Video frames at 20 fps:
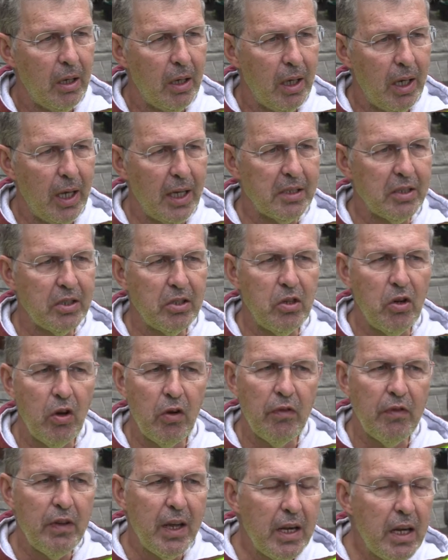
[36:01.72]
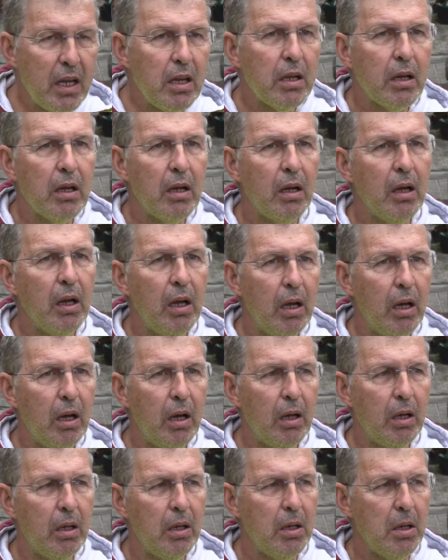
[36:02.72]
has not very
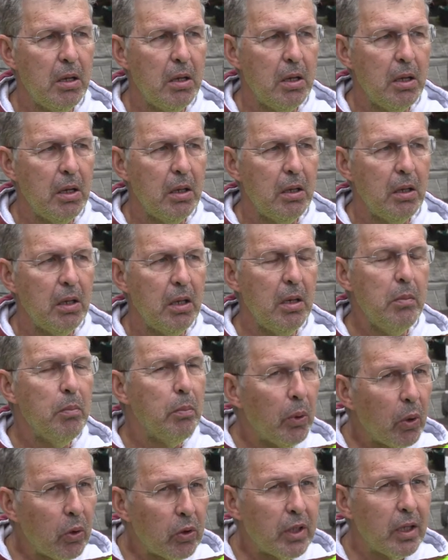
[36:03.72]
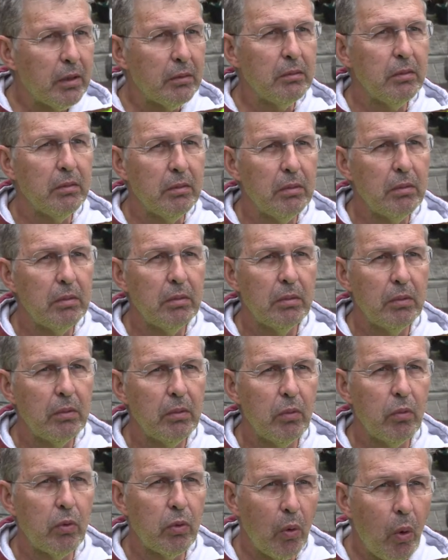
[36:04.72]
uh, important
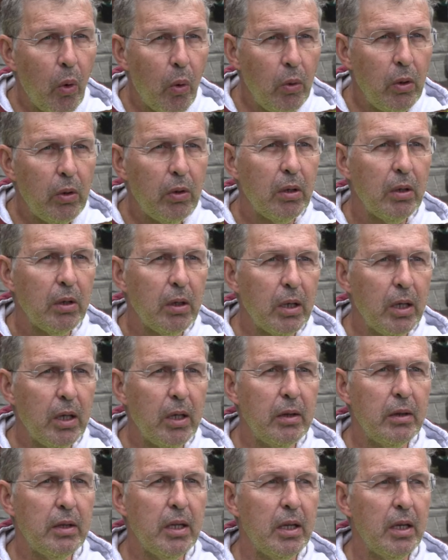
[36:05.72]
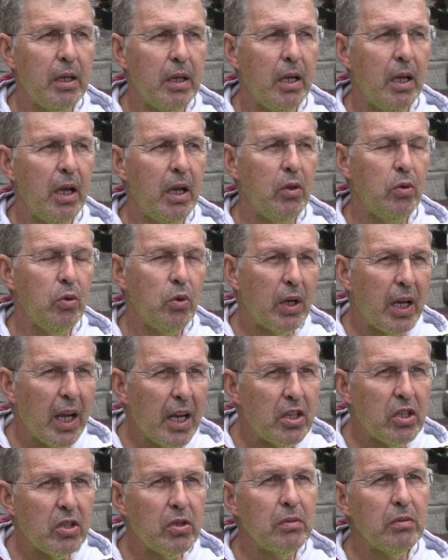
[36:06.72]
role in the
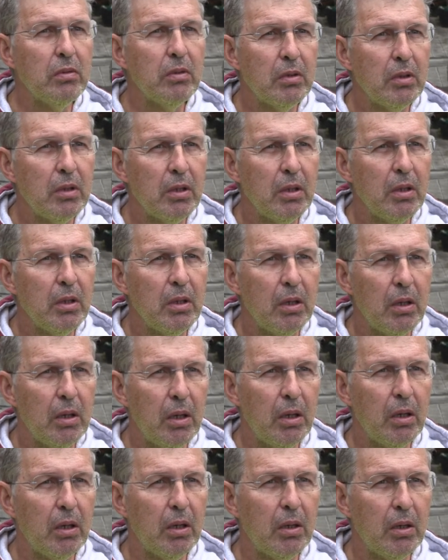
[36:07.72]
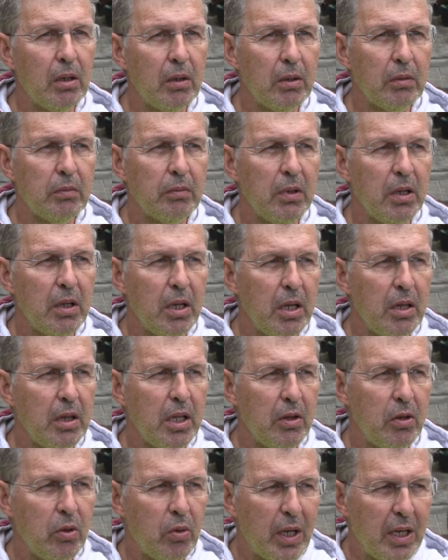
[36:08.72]
education, uh, in the
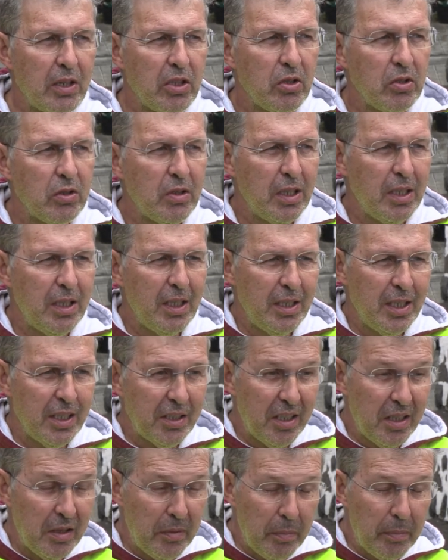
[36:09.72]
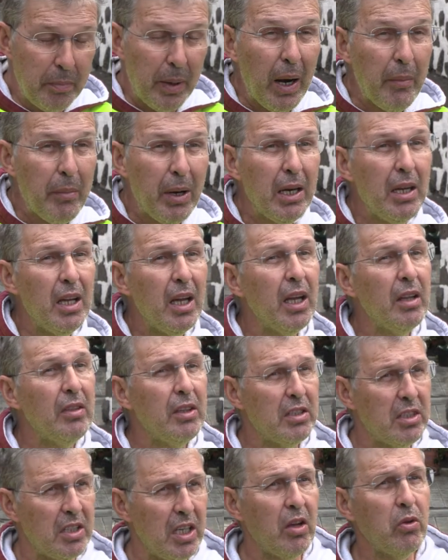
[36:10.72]
education, just in the primary and
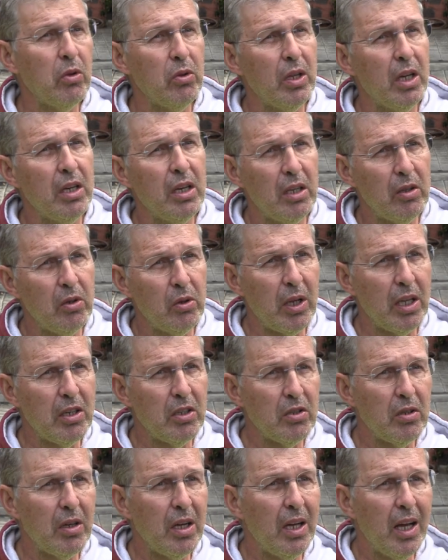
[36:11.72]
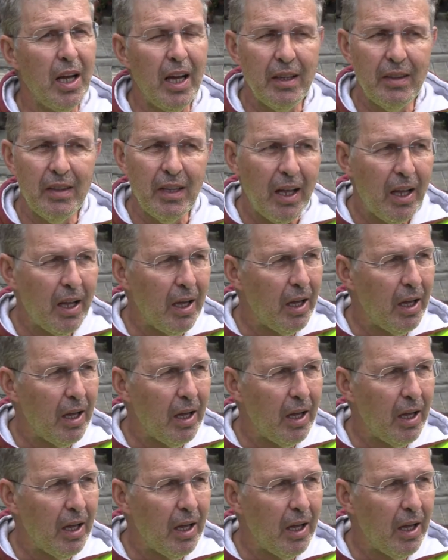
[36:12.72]
the secondary education. And